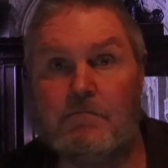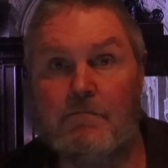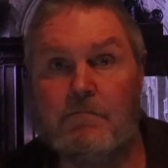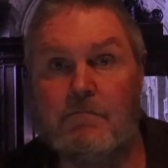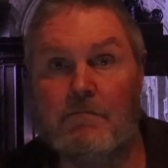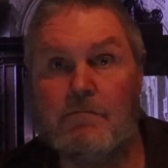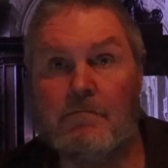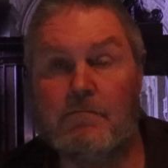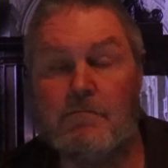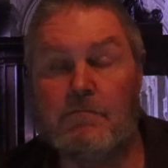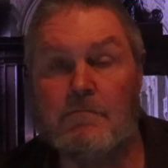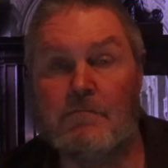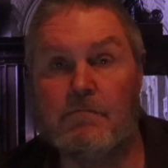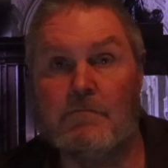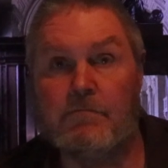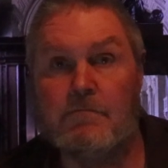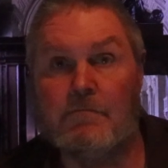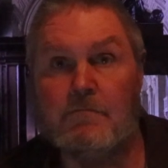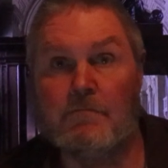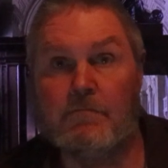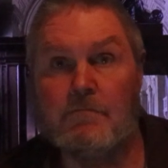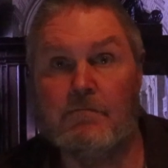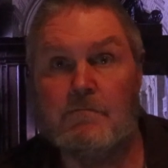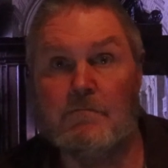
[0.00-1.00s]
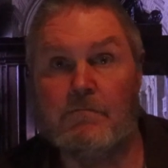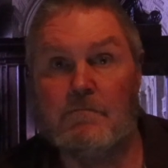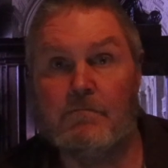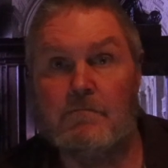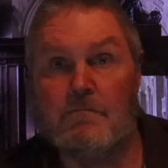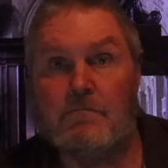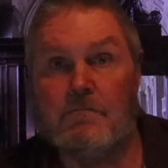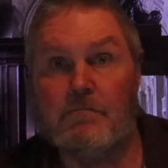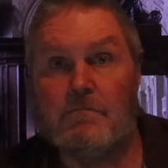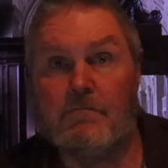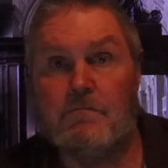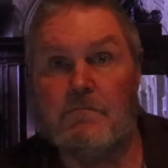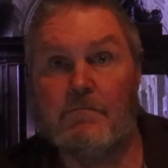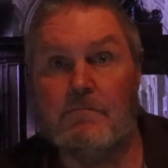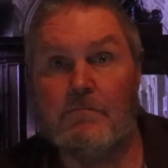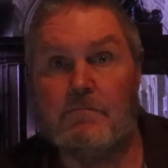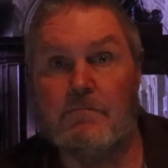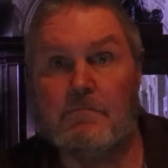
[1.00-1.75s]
Nobody speaks.